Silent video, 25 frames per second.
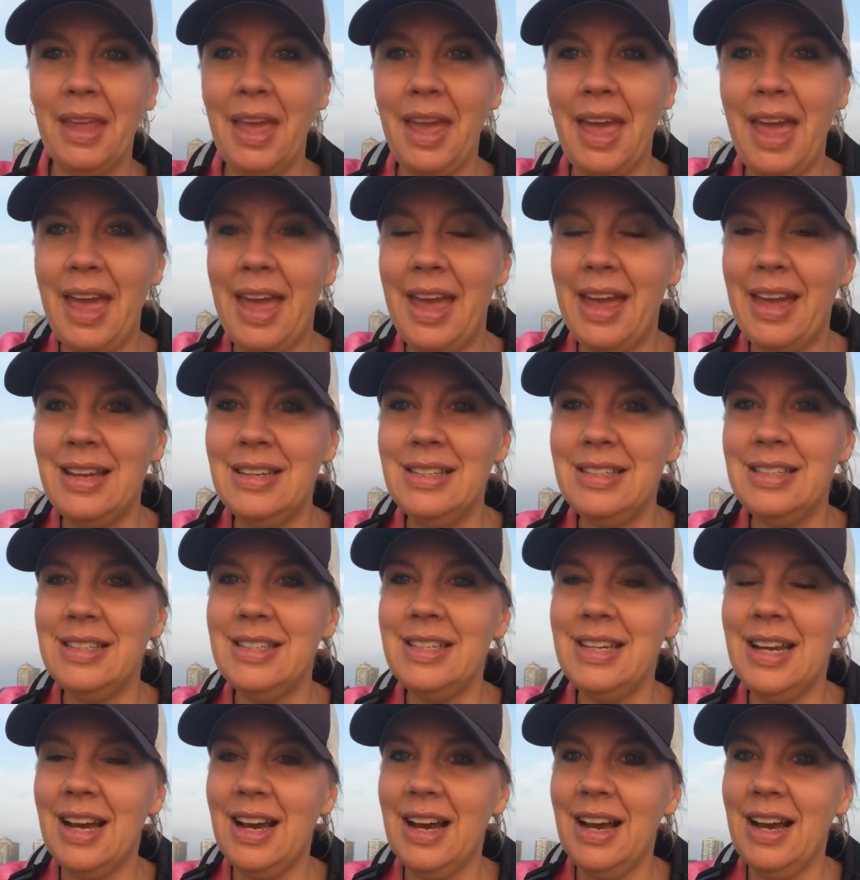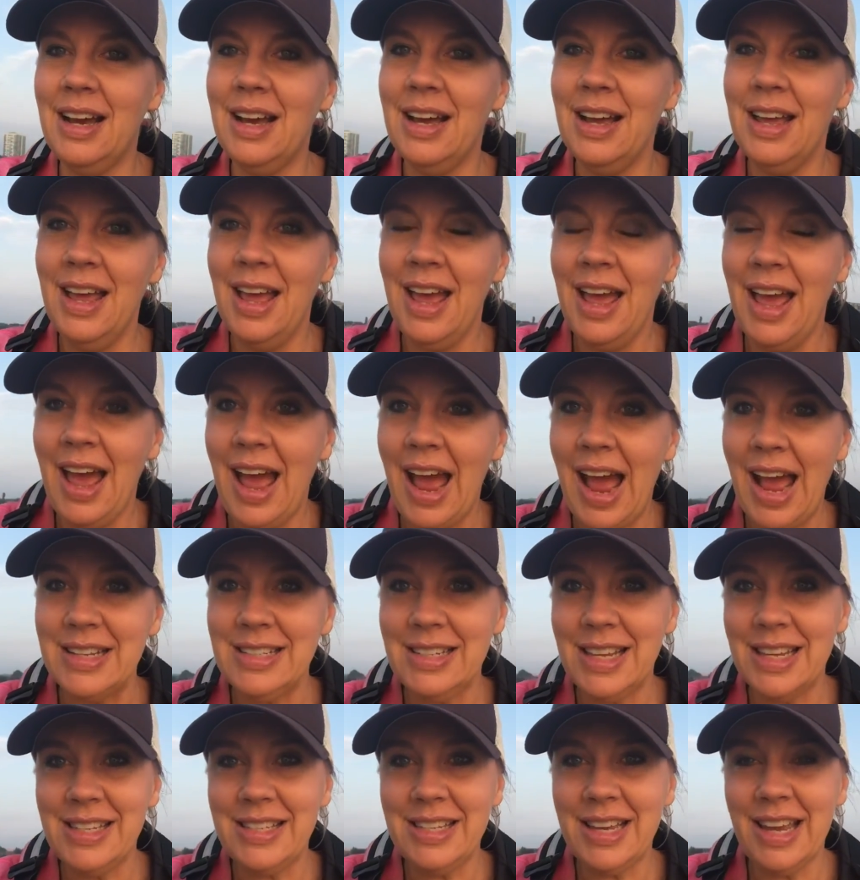And uh, as
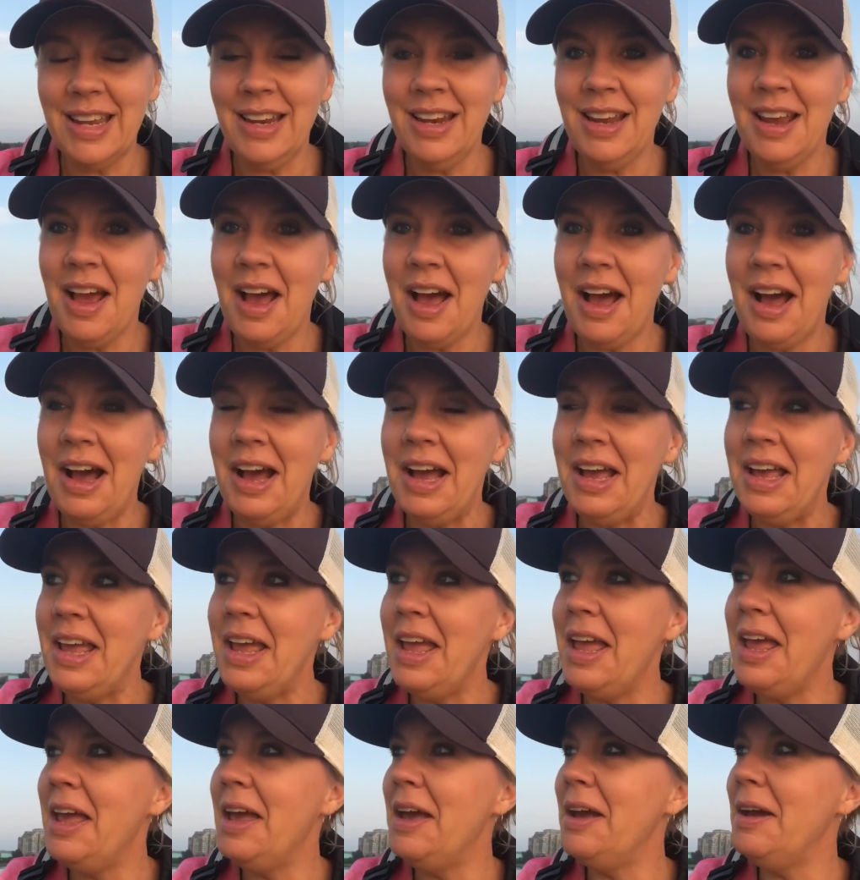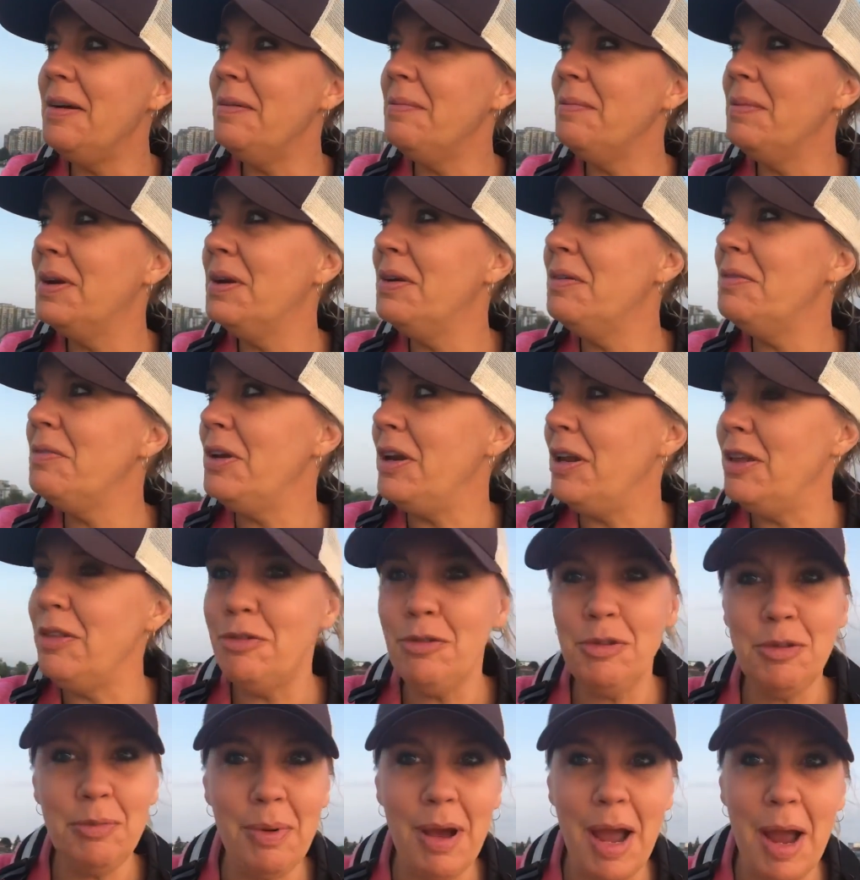I said, I am reading
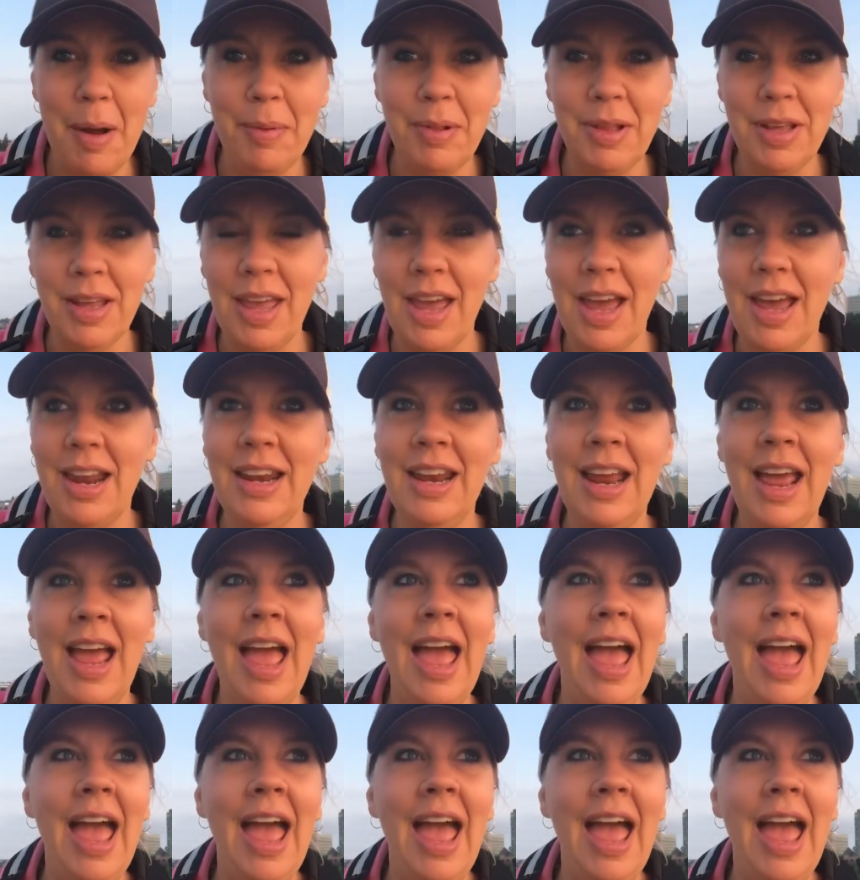through the Bible again